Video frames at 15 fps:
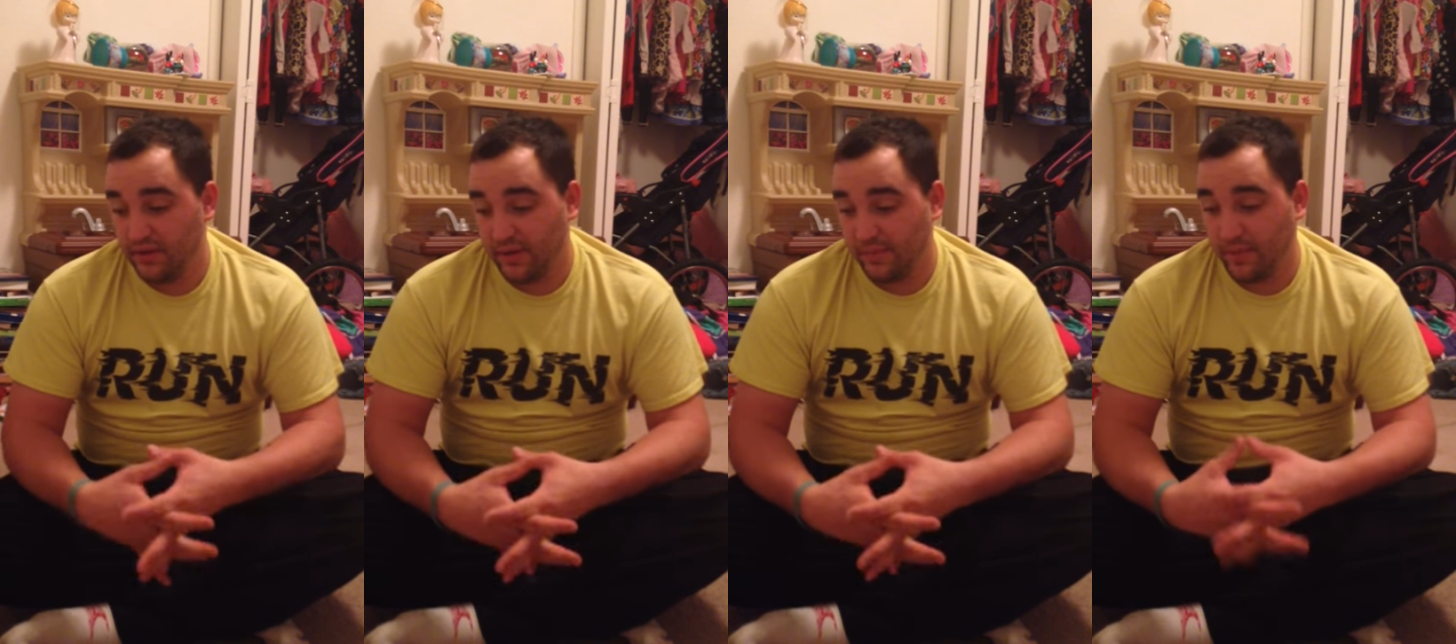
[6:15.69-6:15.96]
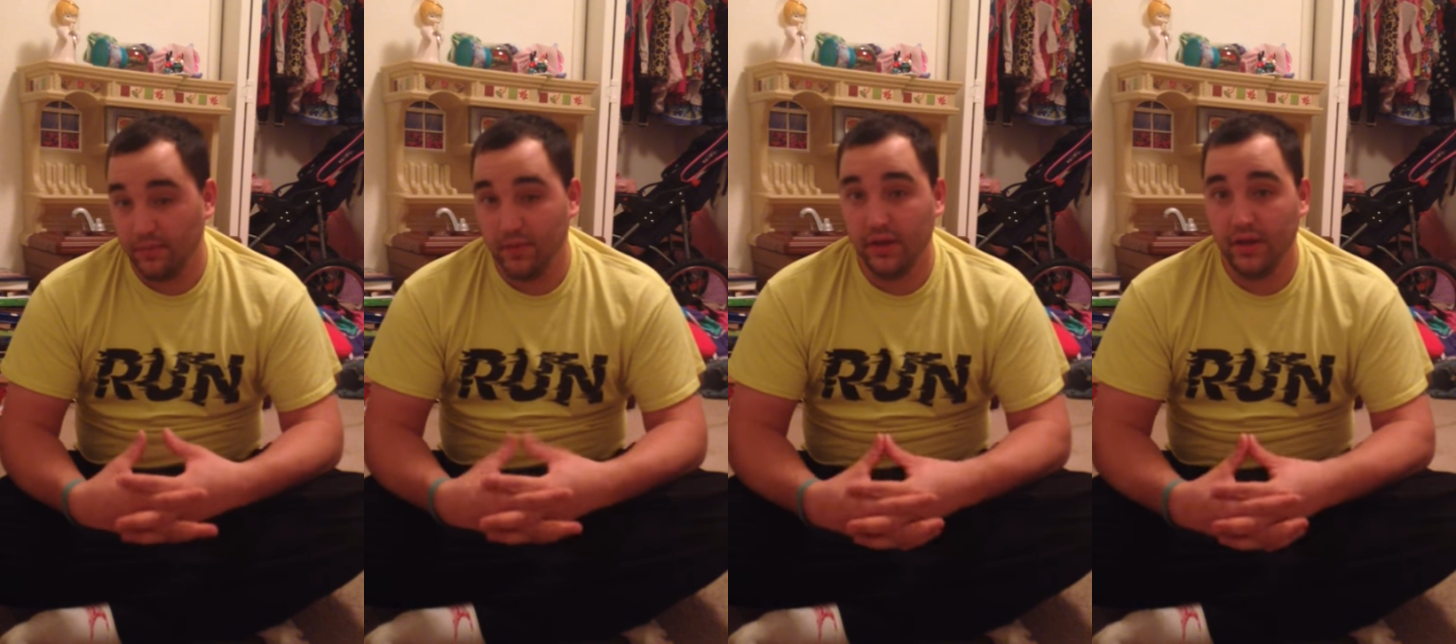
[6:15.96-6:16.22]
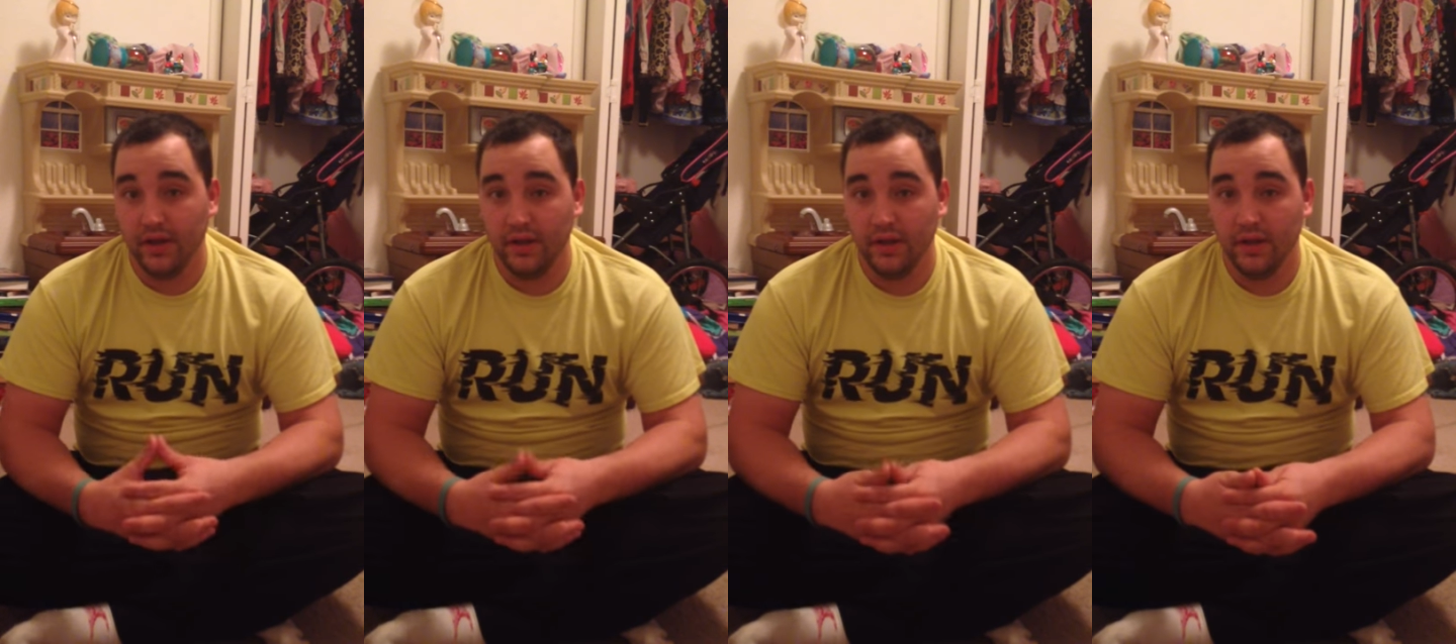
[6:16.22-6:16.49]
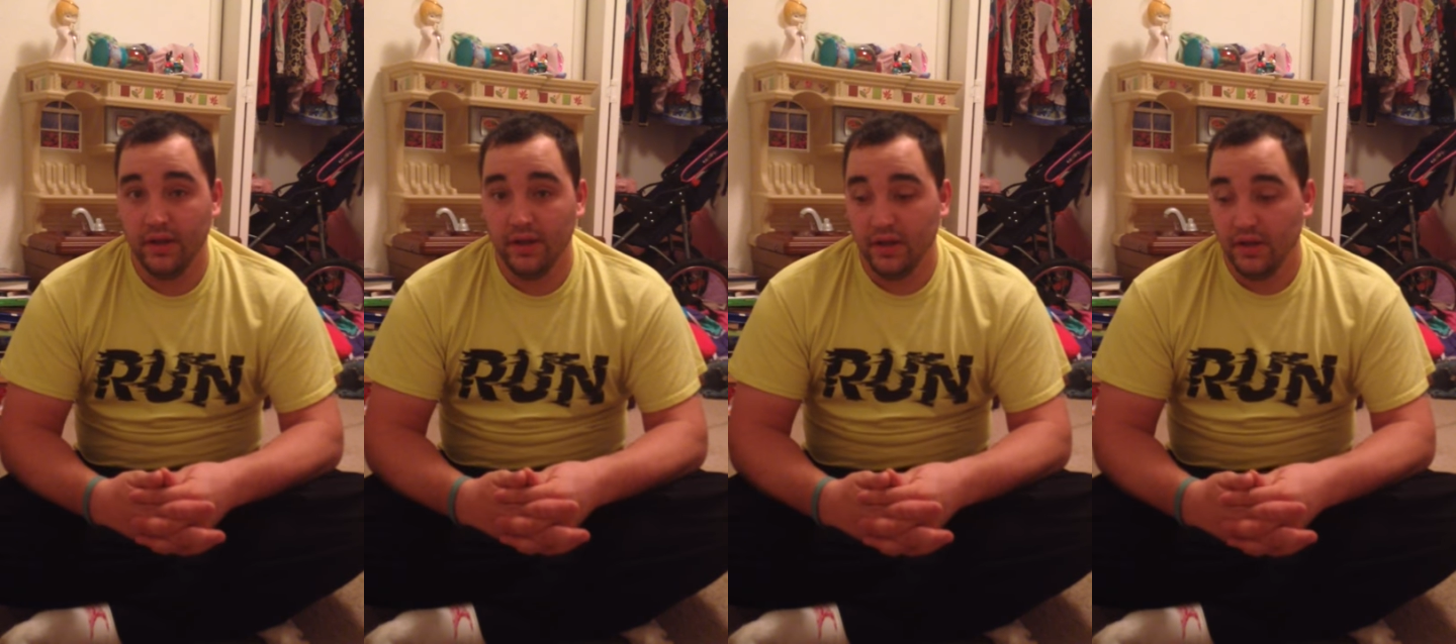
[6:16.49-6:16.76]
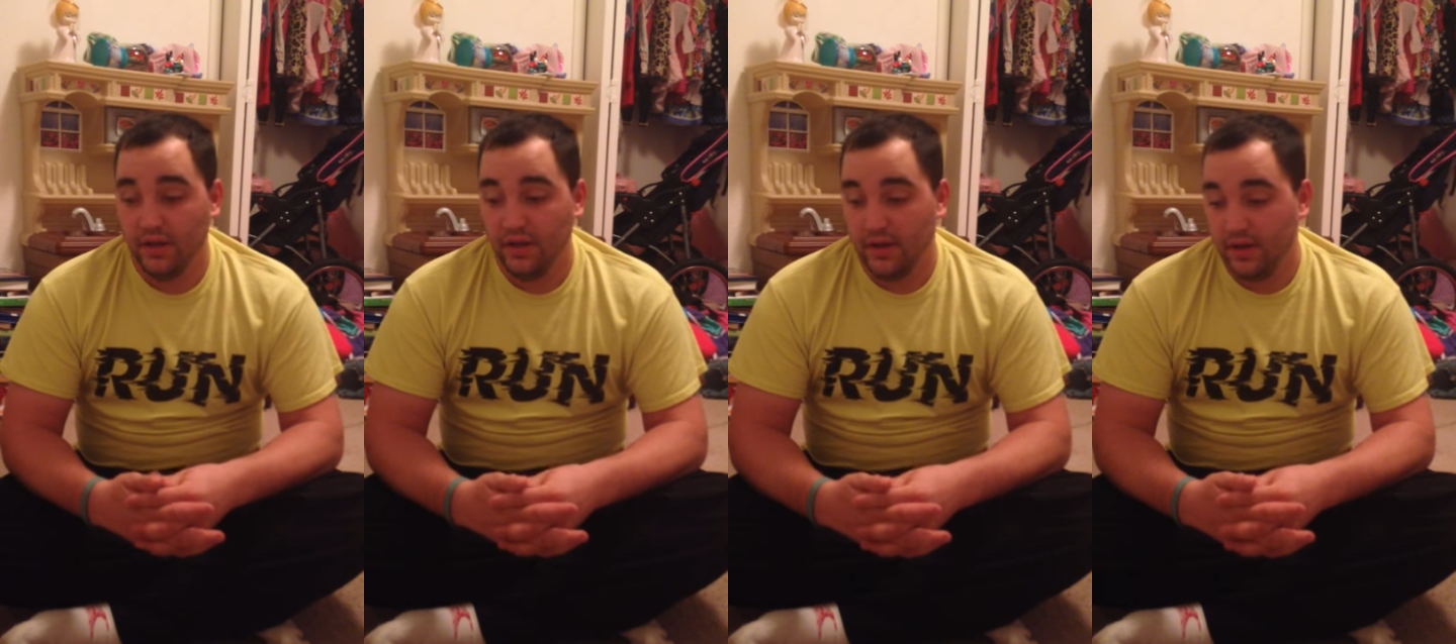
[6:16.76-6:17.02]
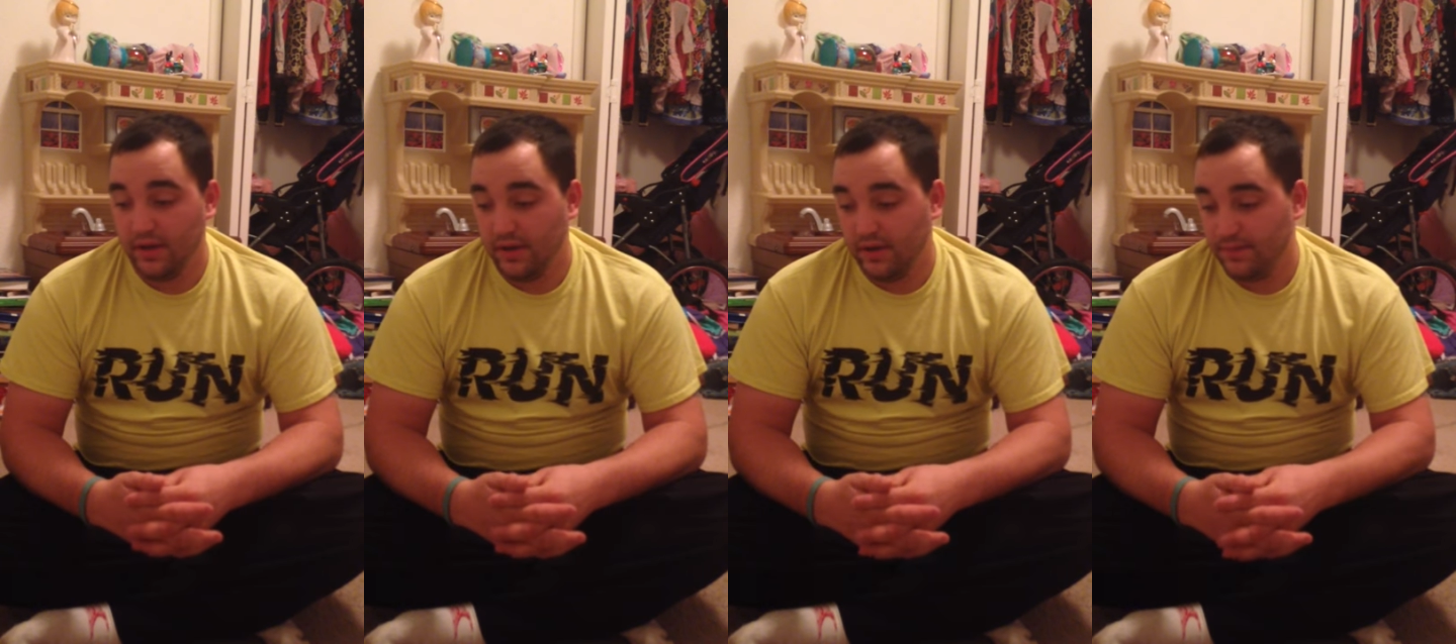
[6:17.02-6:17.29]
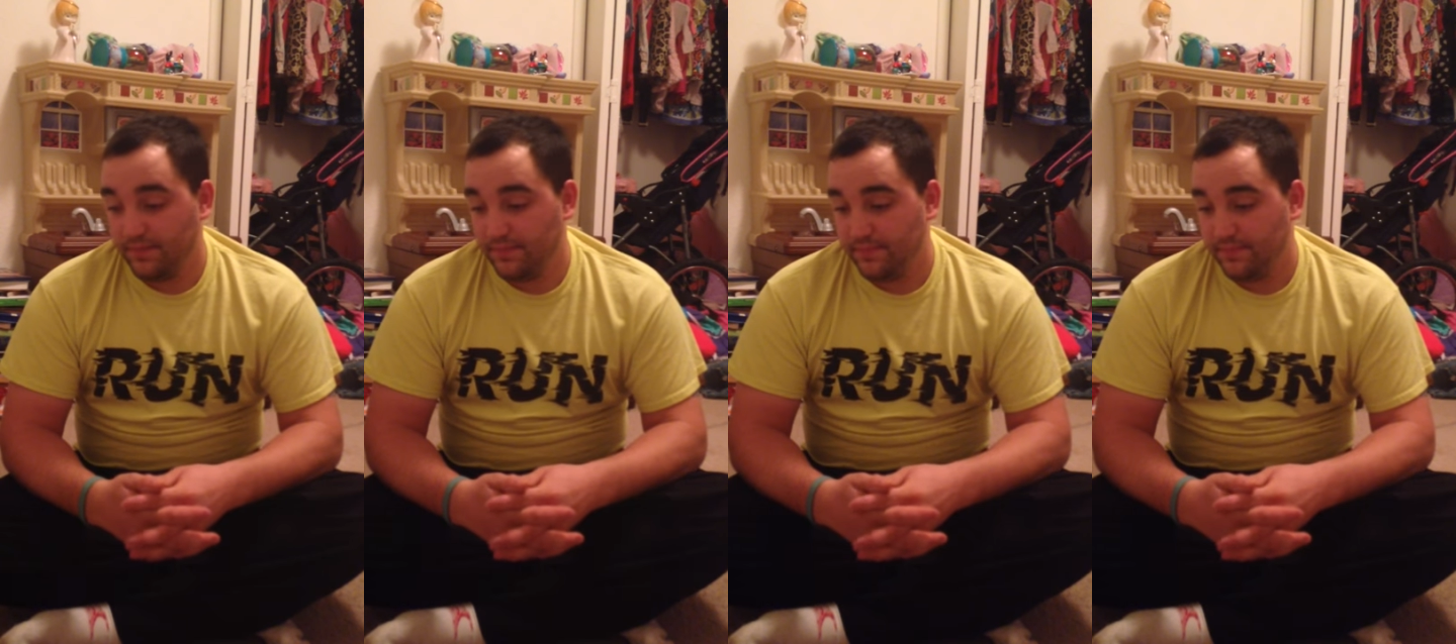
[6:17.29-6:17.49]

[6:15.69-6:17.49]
I mean, really, um,